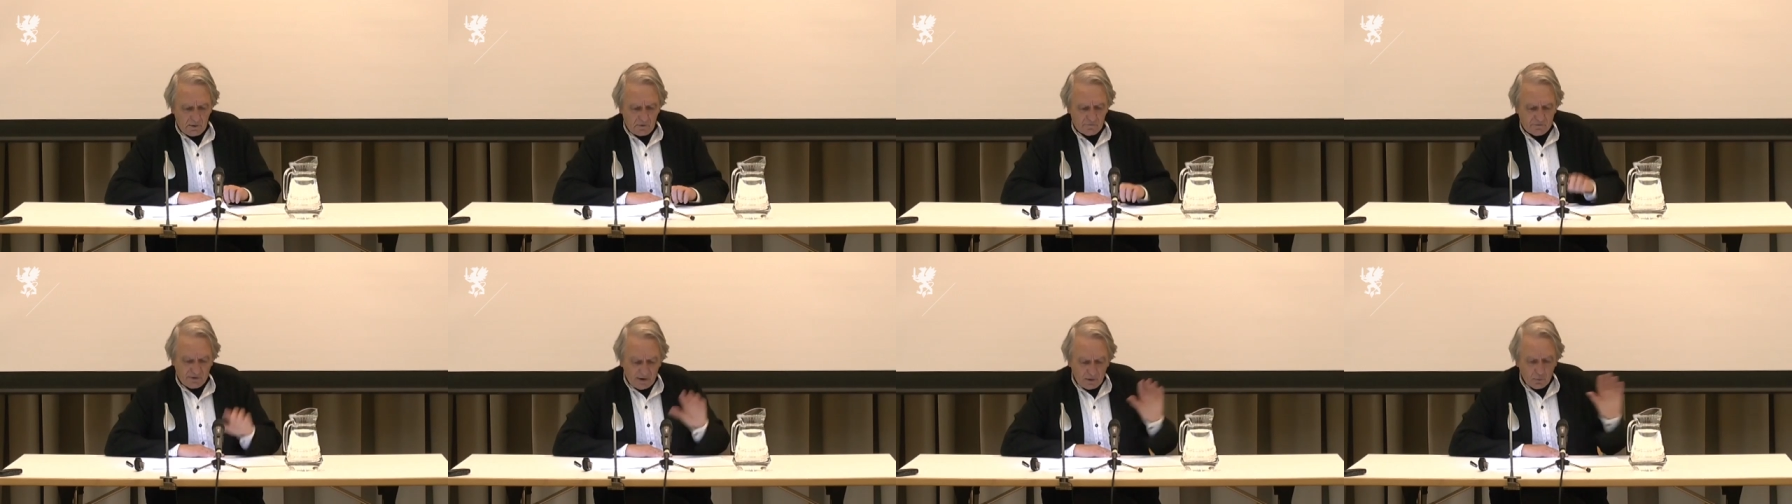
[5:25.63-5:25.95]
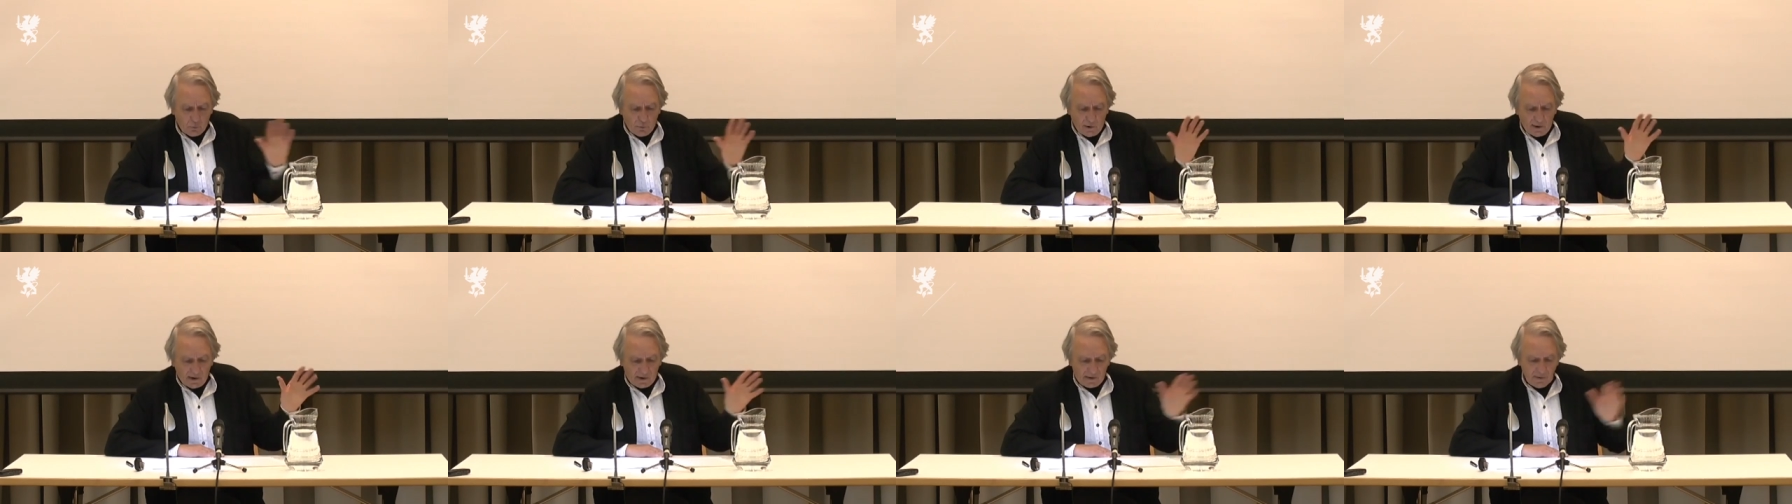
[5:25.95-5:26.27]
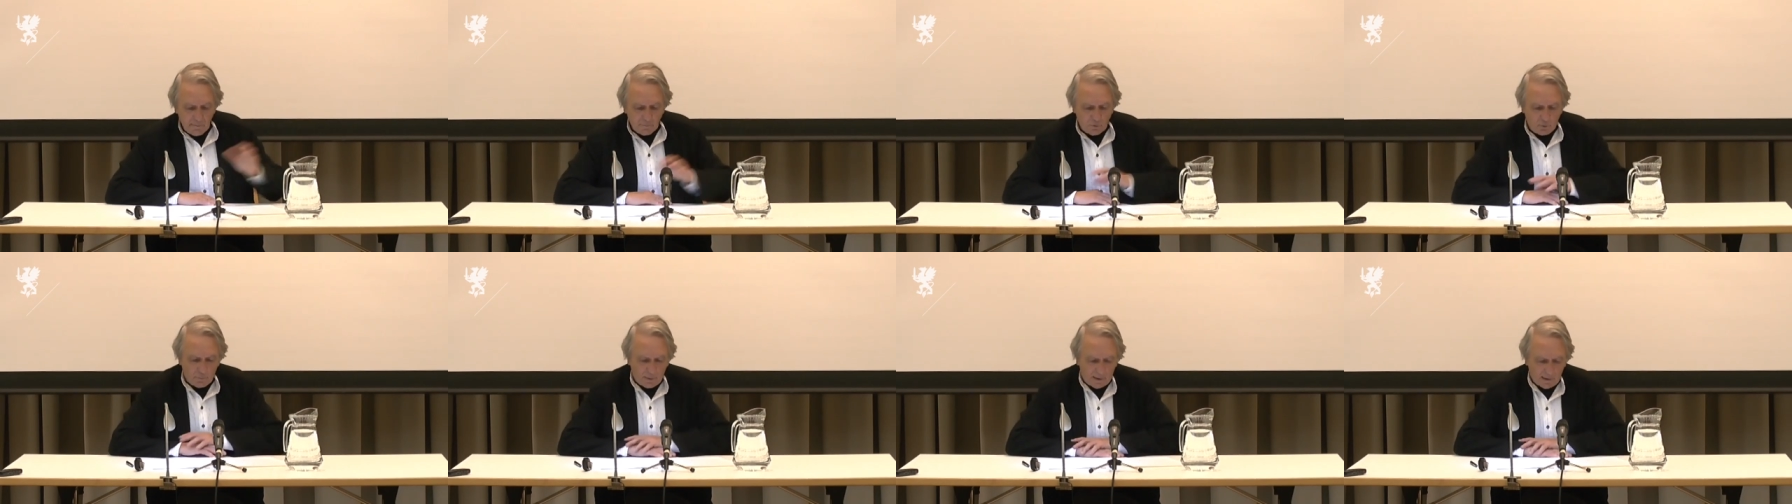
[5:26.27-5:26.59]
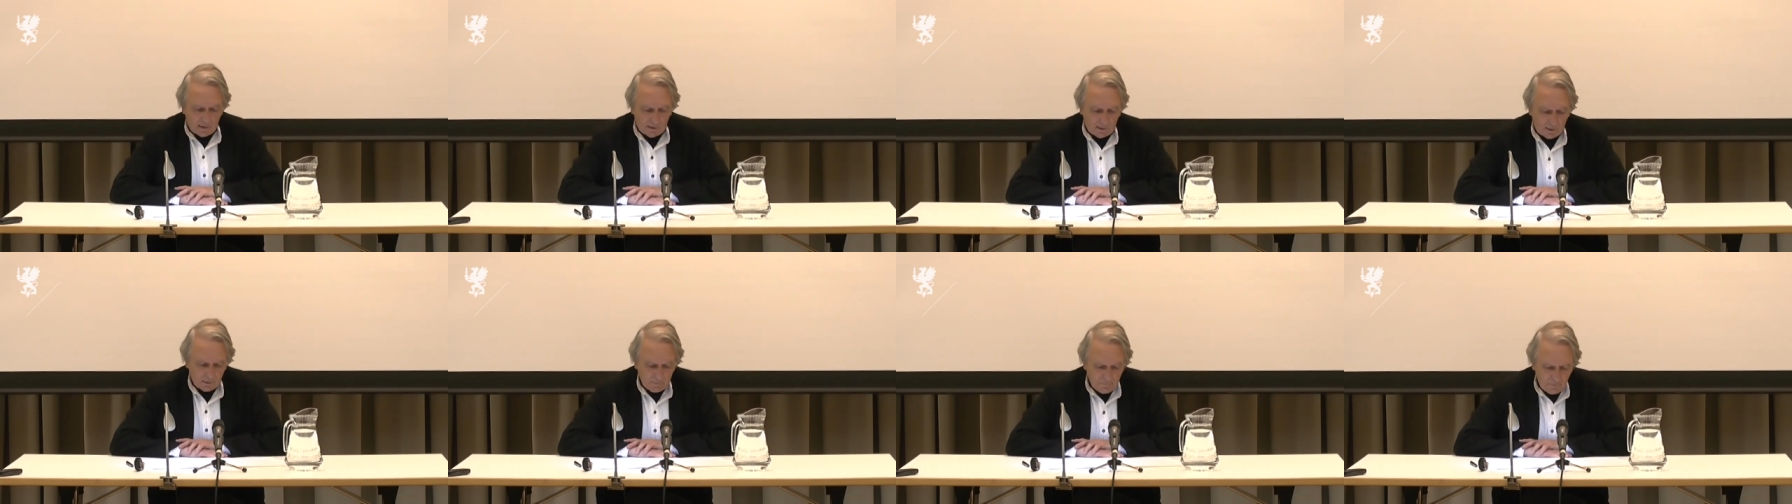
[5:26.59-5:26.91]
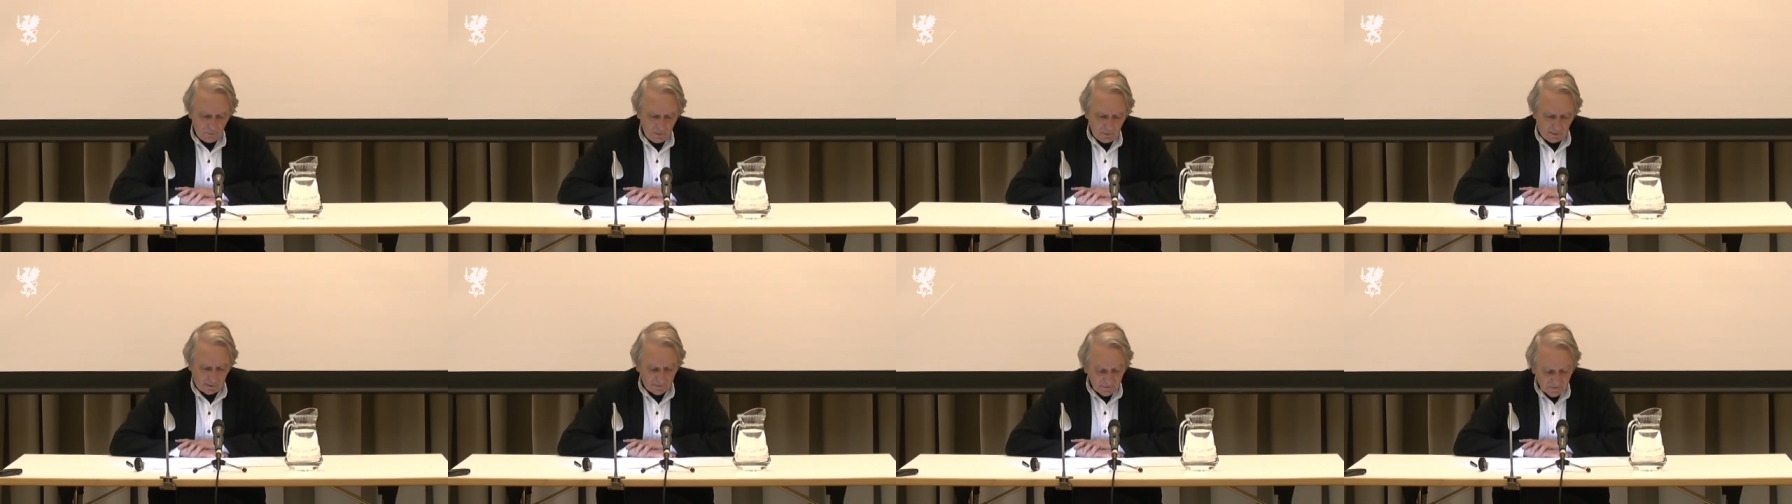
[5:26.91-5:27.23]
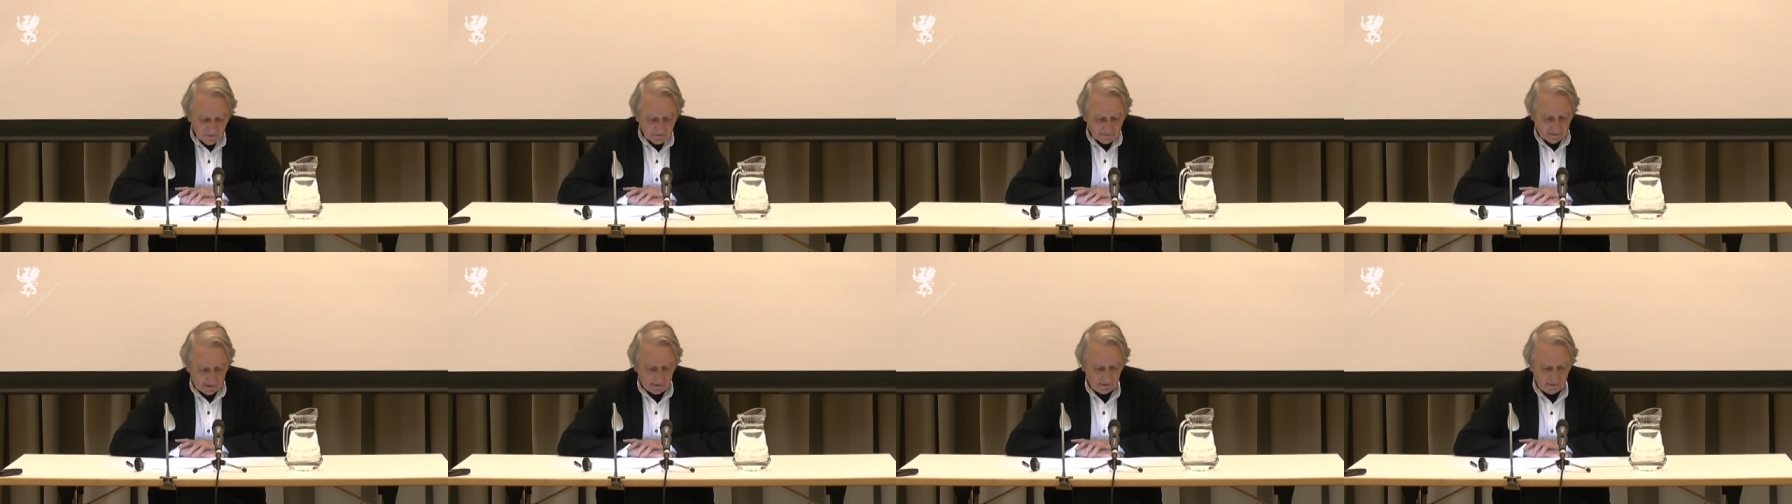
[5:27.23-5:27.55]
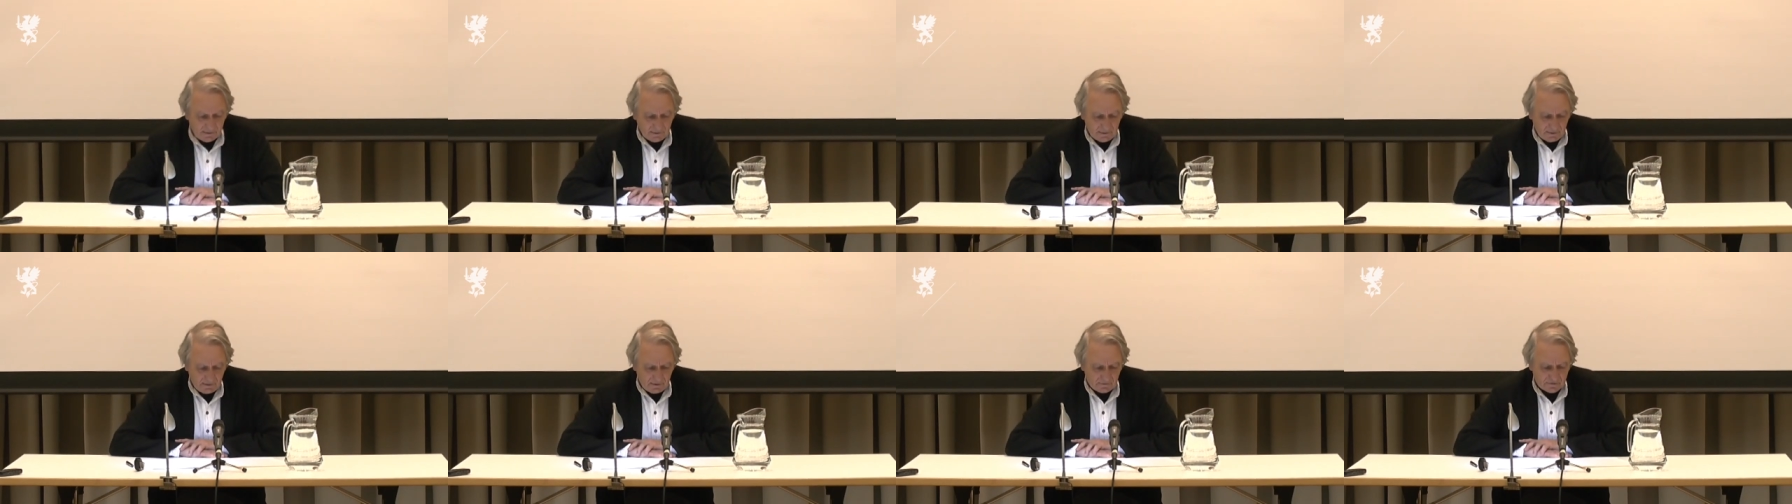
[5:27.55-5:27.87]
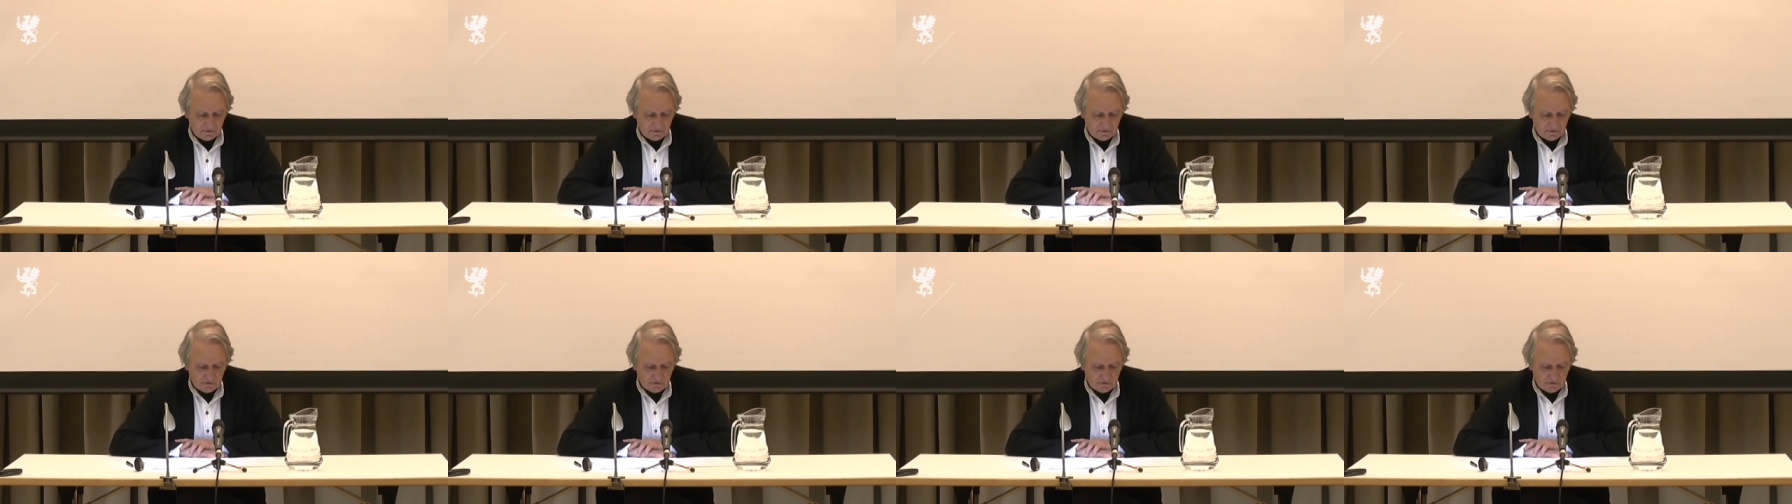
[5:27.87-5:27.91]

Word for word: They were immobile. Instead,